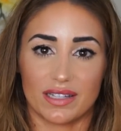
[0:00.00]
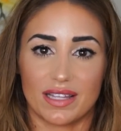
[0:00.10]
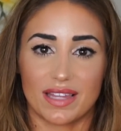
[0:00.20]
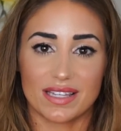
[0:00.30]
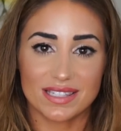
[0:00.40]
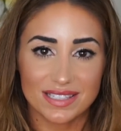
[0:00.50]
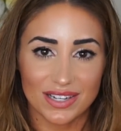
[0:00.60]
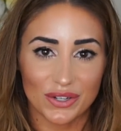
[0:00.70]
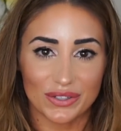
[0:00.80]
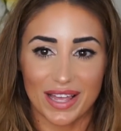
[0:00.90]
Like, they
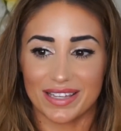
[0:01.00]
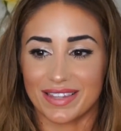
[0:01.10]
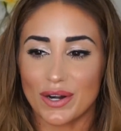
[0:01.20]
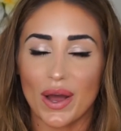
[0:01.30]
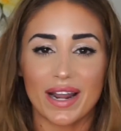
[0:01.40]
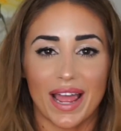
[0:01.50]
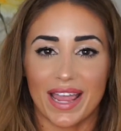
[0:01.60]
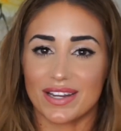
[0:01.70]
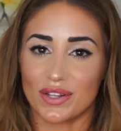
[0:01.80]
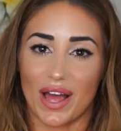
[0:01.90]
still, like, they know how to
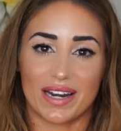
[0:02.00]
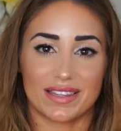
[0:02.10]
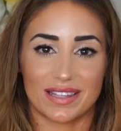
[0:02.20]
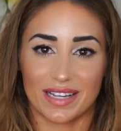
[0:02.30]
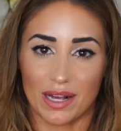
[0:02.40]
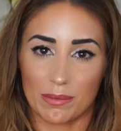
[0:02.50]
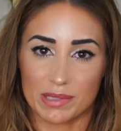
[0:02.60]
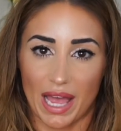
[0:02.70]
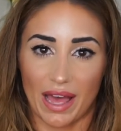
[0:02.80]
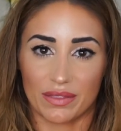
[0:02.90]
handle anything that
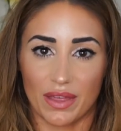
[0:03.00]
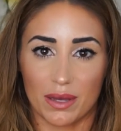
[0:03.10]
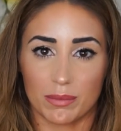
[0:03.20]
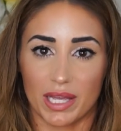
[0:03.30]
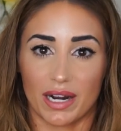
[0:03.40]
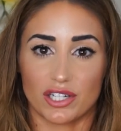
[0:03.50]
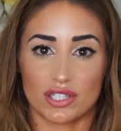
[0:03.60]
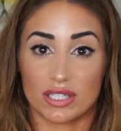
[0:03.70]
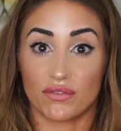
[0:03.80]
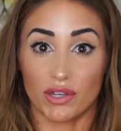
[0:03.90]
comes at them, and I
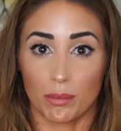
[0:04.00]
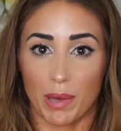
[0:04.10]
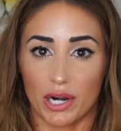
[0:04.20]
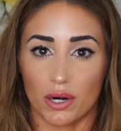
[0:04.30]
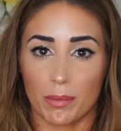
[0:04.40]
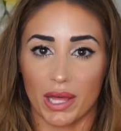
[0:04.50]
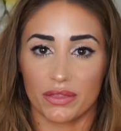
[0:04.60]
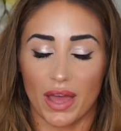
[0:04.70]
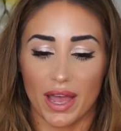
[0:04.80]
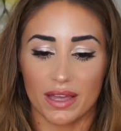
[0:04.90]
just feel better
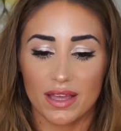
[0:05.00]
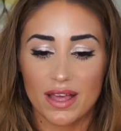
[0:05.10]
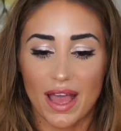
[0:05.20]
about that.